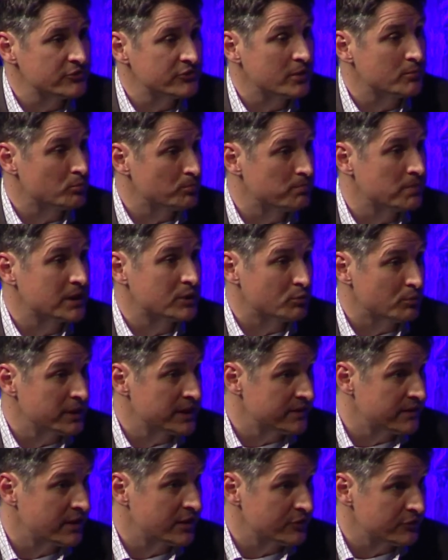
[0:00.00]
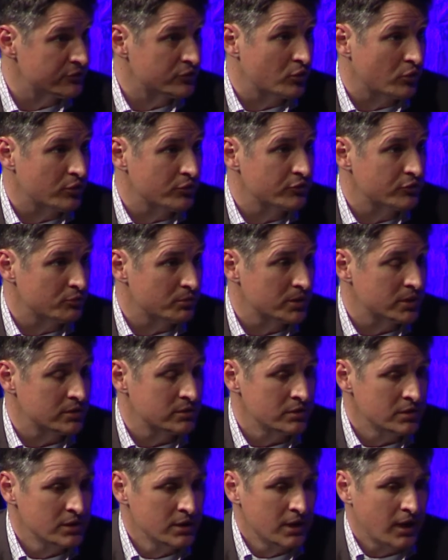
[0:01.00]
some big retail stores will.